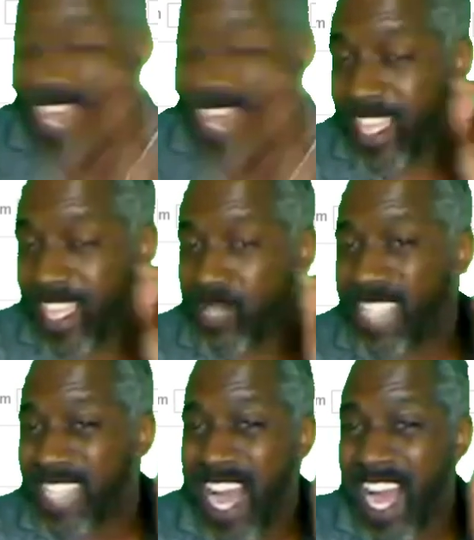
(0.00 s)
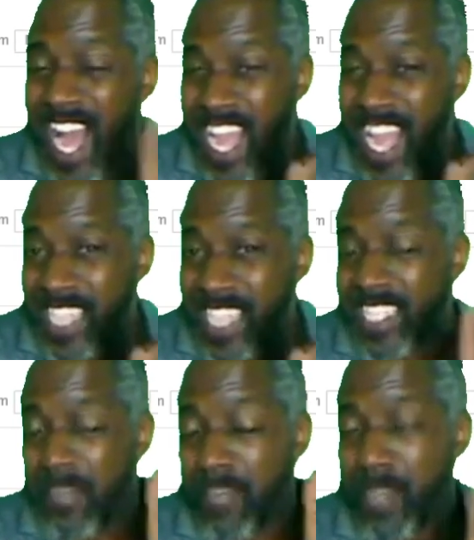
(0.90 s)
this was the highest
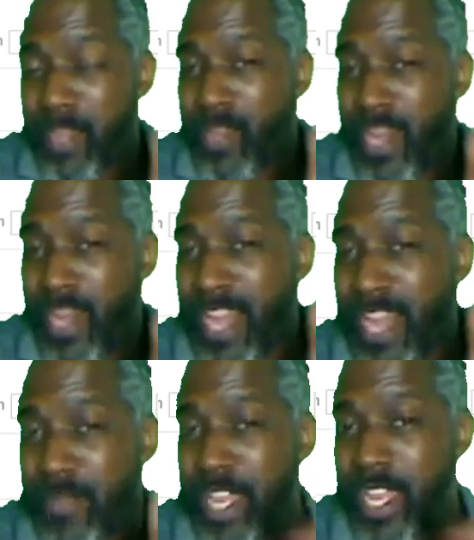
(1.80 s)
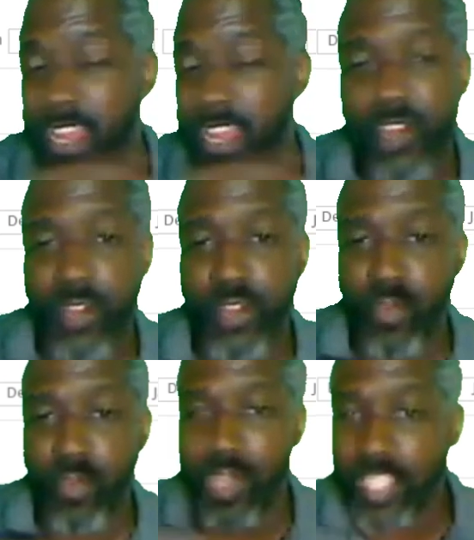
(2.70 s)
that Bitcoin had been for the
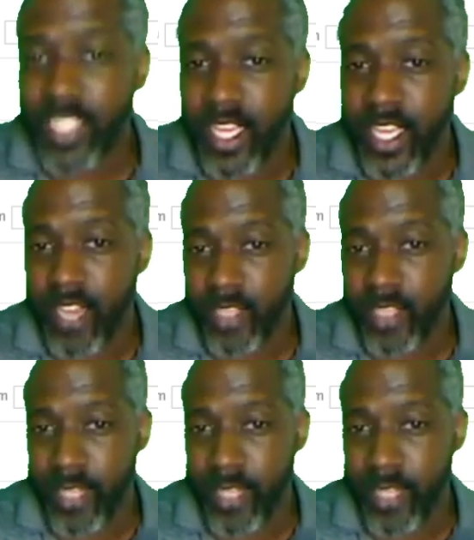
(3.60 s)
rest of the year